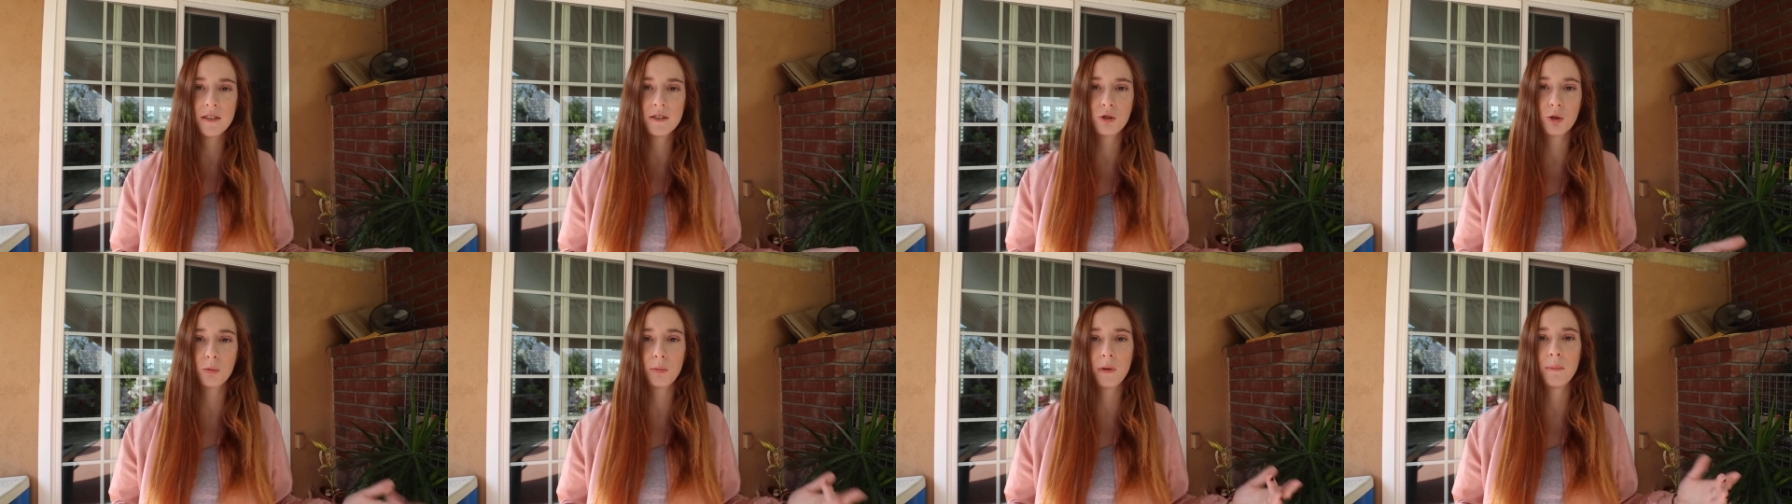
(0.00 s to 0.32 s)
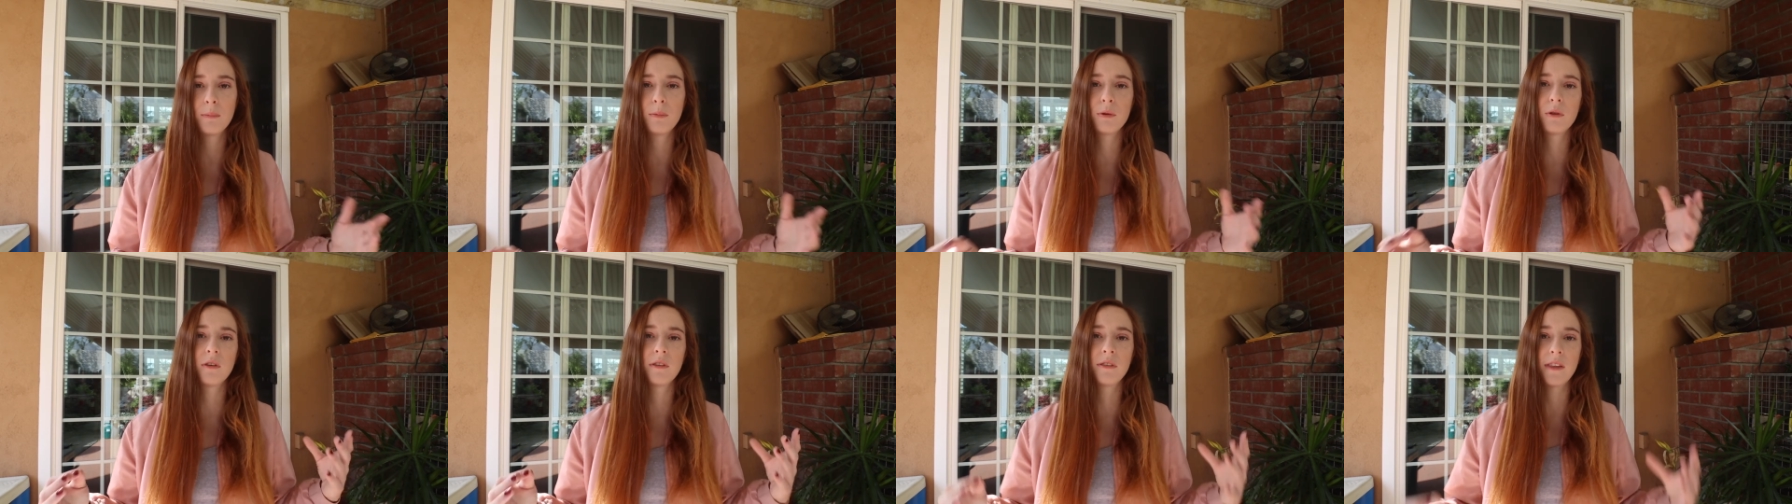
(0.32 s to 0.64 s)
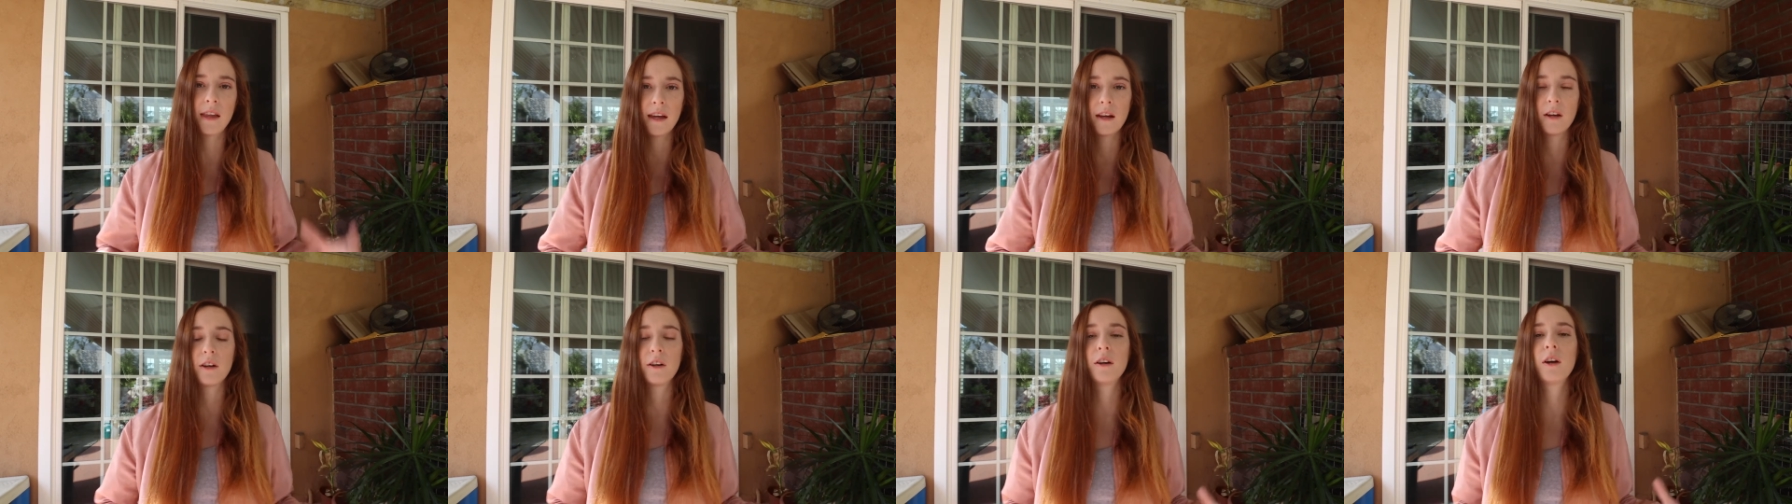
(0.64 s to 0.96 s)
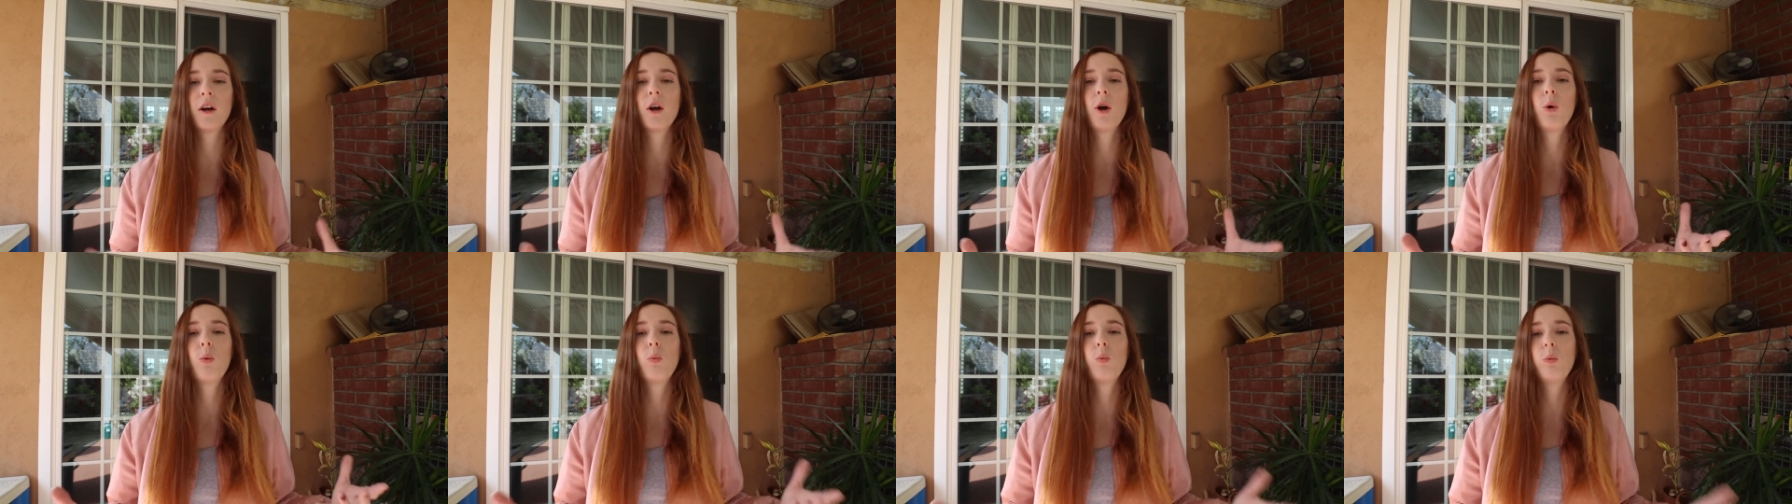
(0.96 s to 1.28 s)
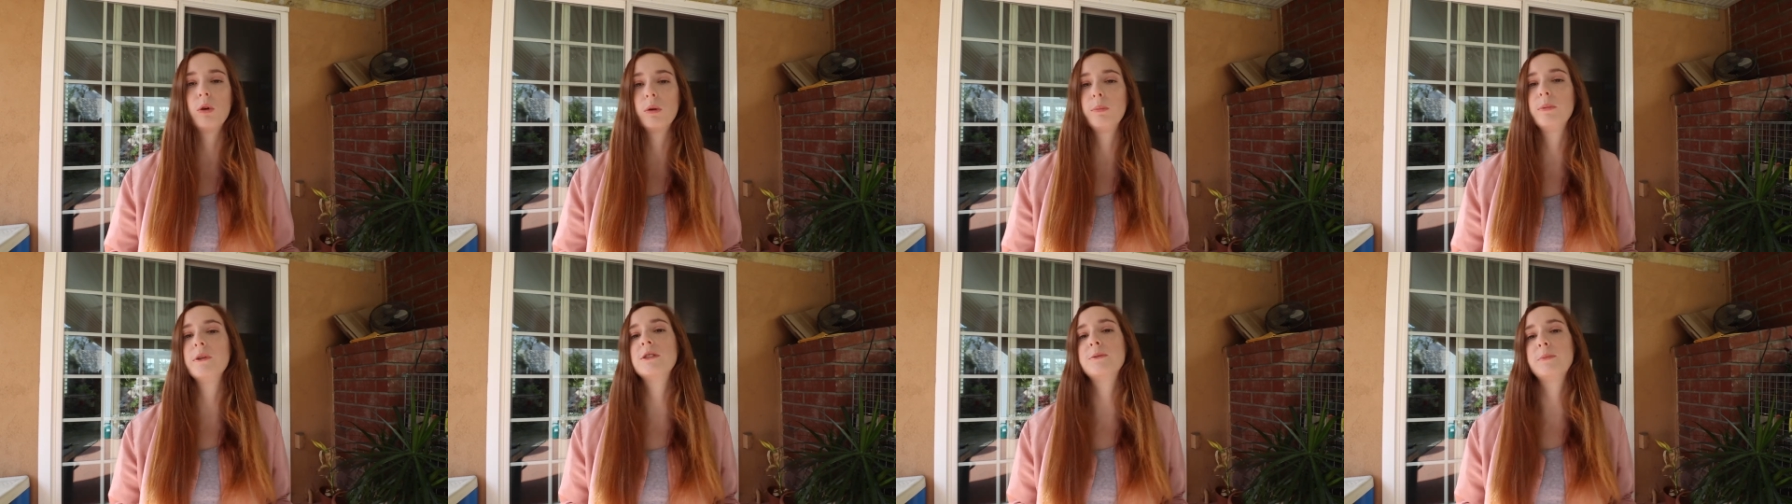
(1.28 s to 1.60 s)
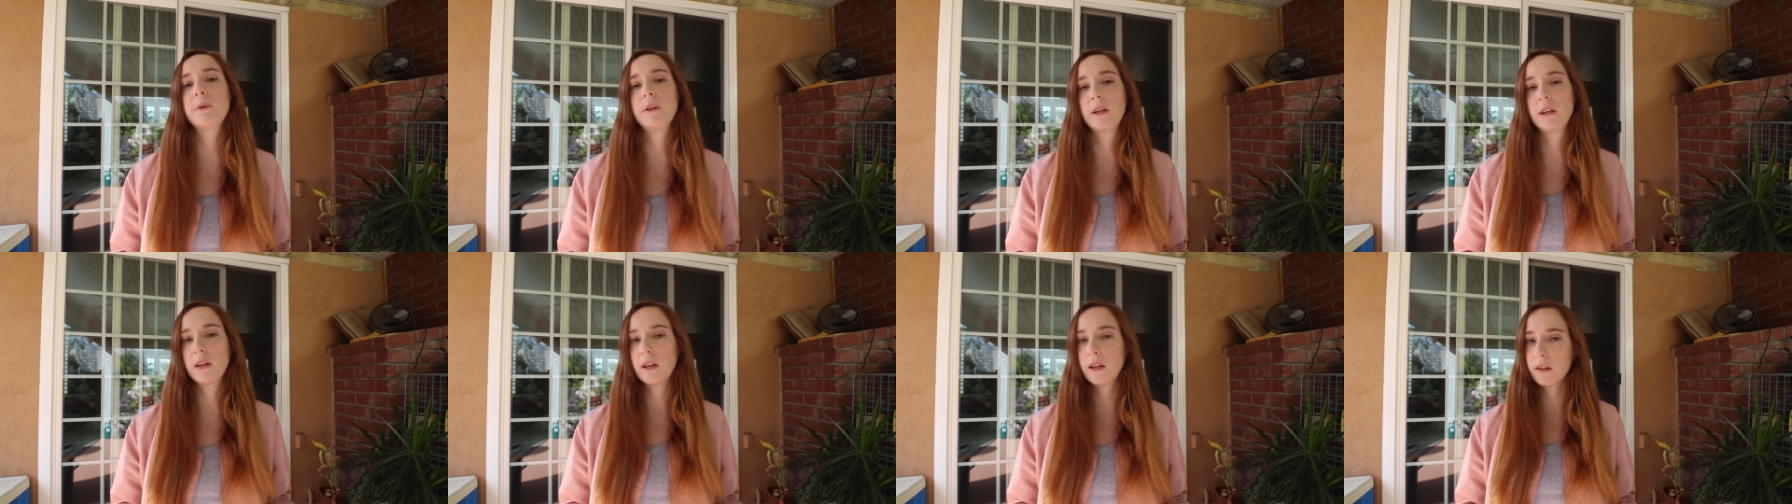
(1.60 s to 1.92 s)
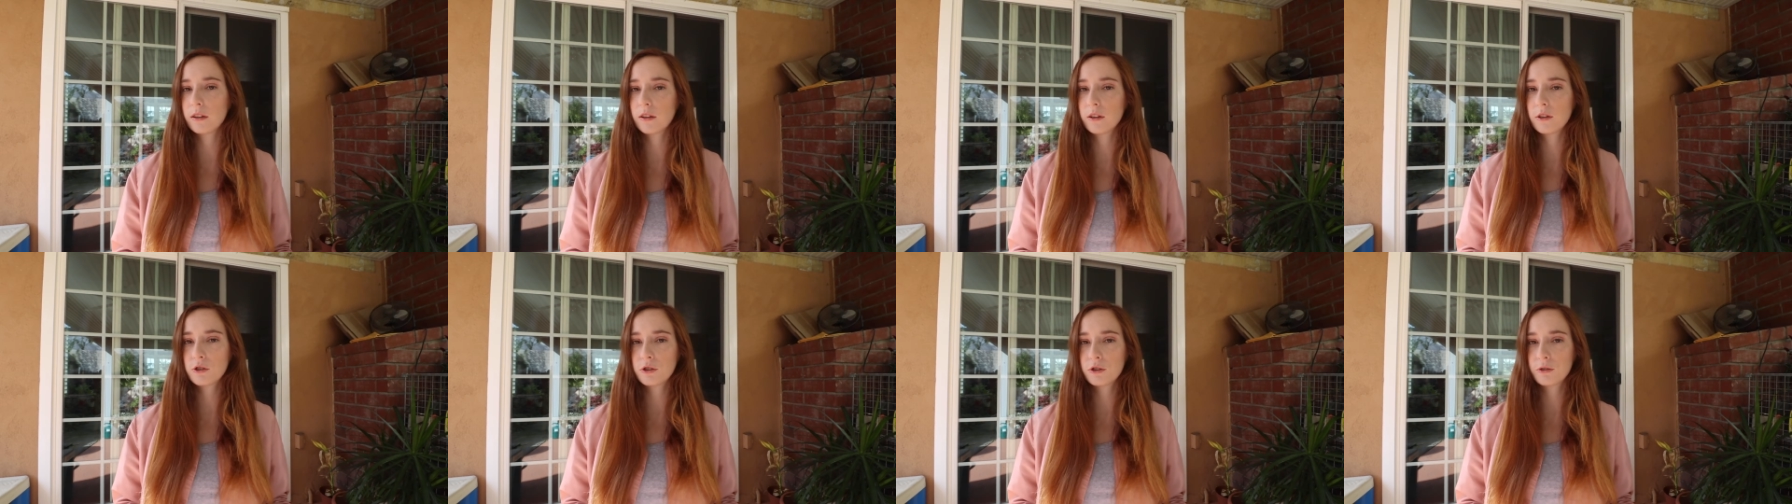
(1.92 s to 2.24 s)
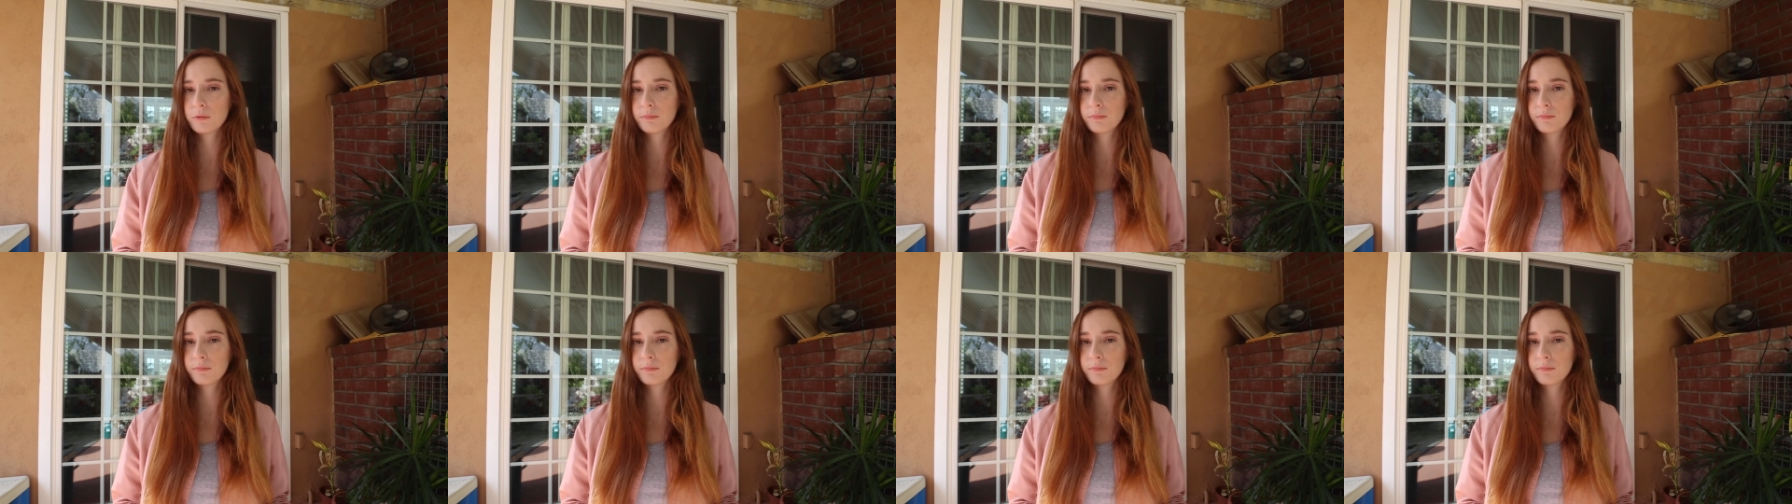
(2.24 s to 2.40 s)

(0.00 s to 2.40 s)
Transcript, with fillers: so people there will be speaking English.